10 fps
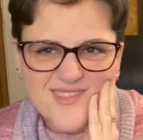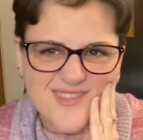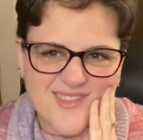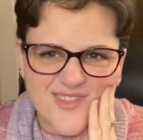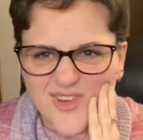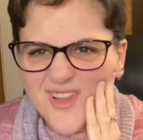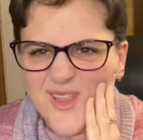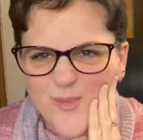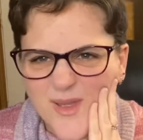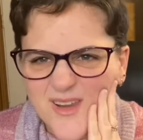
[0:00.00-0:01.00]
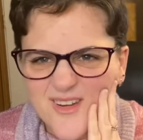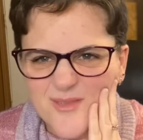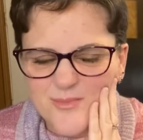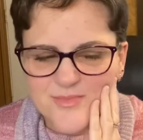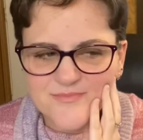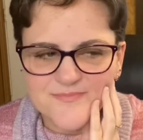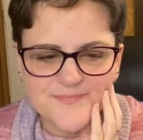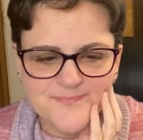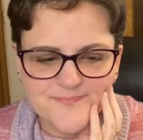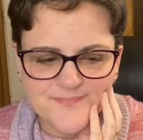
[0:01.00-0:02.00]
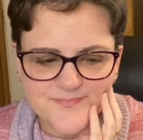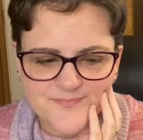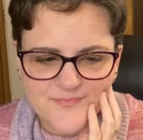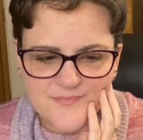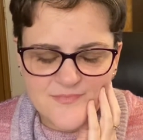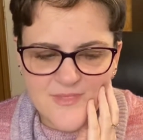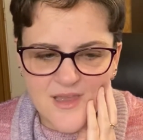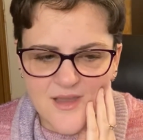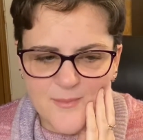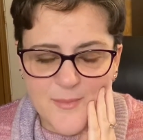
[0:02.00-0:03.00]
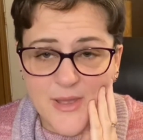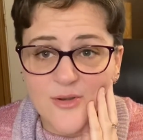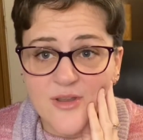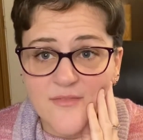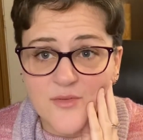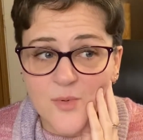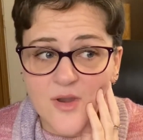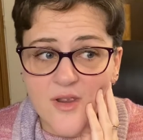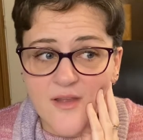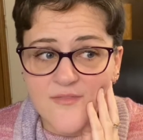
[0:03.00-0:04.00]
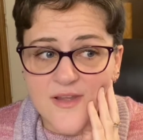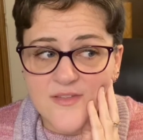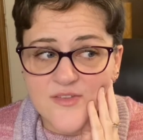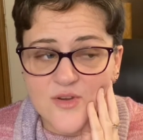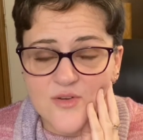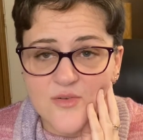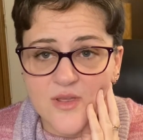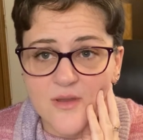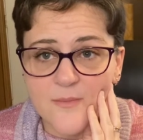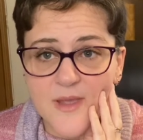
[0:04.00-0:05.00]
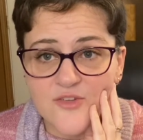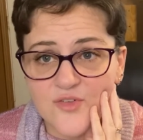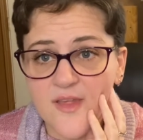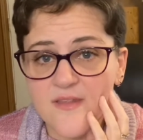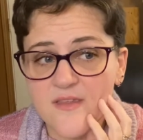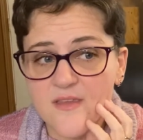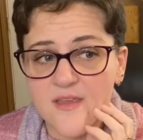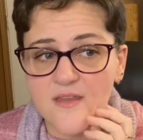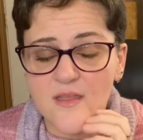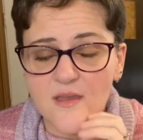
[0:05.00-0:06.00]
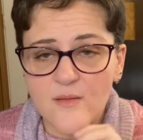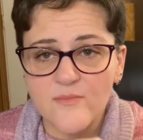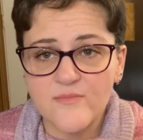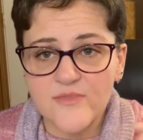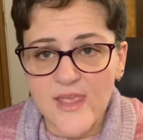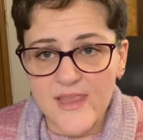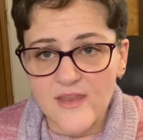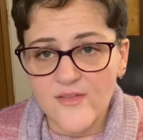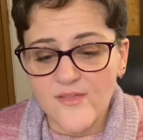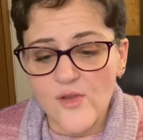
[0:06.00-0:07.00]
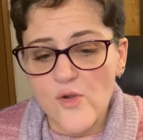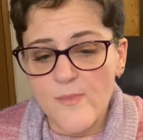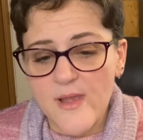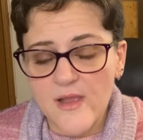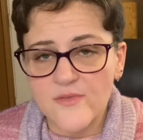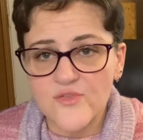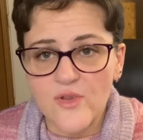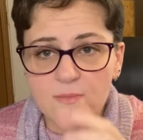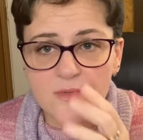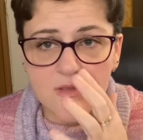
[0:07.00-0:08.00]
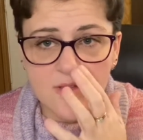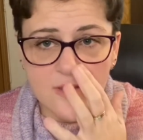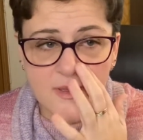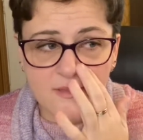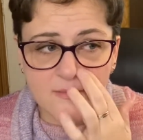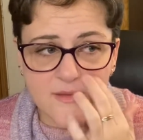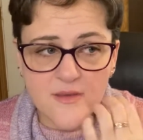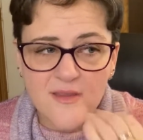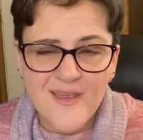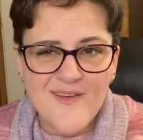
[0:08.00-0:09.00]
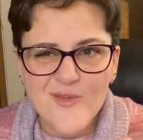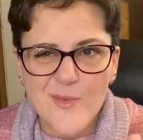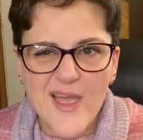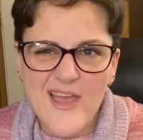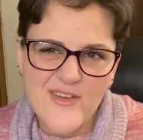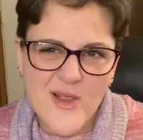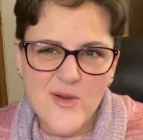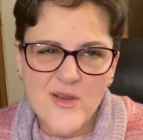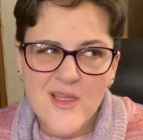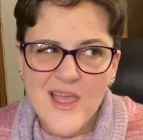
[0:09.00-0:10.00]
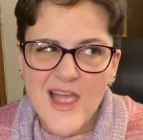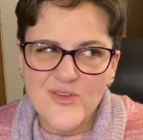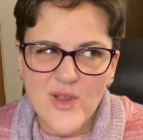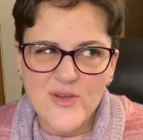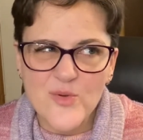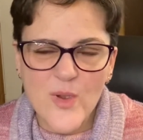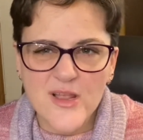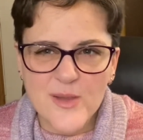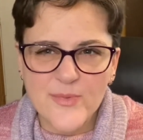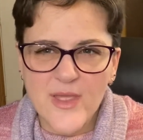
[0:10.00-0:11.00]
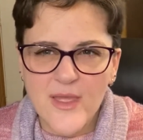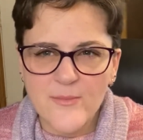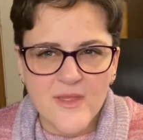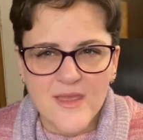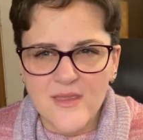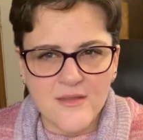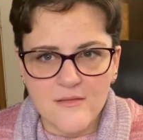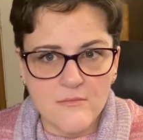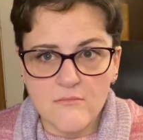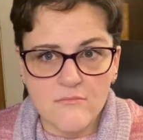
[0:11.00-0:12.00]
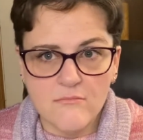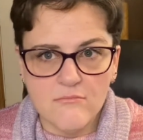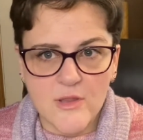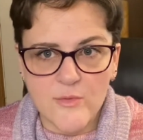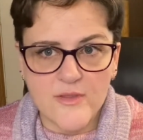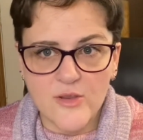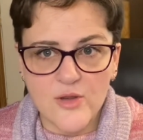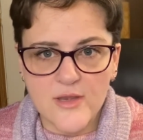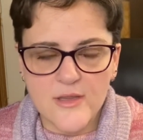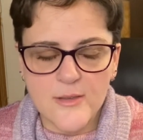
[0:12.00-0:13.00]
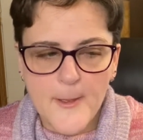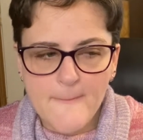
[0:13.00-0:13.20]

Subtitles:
it's feeling a little better. Better enough to where I finally started exercising again. Taking it slow and back on the treadmill in the basement for about half an hour. I tried to run a couple times and that was not a good idea.